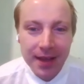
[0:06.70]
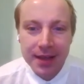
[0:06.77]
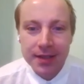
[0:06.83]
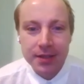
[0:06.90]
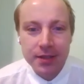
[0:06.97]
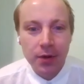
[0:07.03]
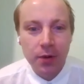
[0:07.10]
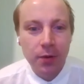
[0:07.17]

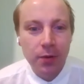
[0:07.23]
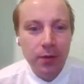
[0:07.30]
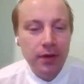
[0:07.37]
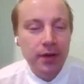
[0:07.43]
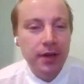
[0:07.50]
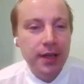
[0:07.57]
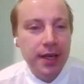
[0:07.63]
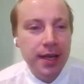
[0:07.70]

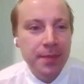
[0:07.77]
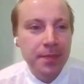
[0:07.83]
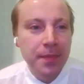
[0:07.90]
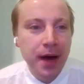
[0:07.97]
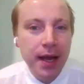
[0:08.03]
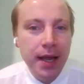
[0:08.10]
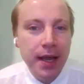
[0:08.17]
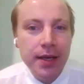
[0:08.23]
So
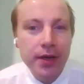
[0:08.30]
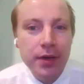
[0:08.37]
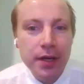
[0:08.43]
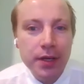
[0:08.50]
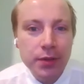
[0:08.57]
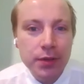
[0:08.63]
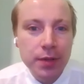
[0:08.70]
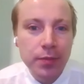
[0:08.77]
Nibbāna
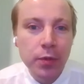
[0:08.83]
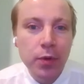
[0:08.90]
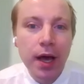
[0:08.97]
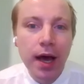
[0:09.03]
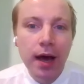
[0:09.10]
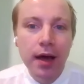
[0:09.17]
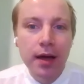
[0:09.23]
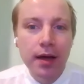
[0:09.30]
according to the
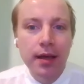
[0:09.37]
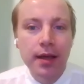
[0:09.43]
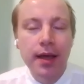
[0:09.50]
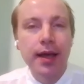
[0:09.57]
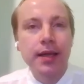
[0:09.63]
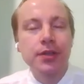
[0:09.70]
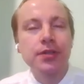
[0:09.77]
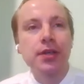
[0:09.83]
Buddha
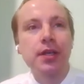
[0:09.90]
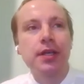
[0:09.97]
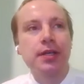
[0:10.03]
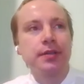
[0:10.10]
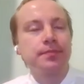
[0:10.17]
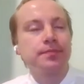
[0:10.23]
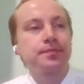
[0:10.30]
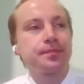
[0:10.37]

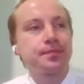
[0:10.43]
actually